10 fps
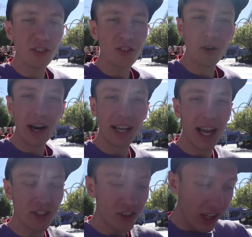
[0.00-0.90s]
just a great
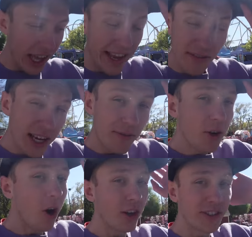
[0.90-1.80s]
lesson that even if
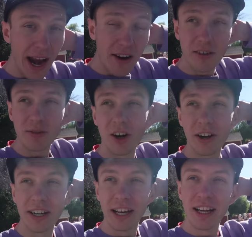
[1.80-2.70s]
you are
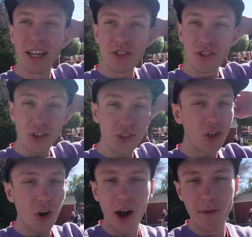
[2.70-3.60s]
terrified, just
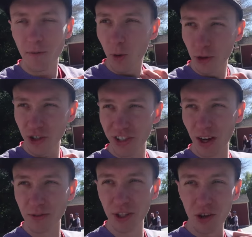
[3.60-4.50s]
try and force
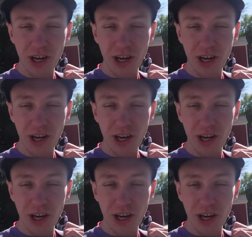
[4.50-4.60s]
yourself to do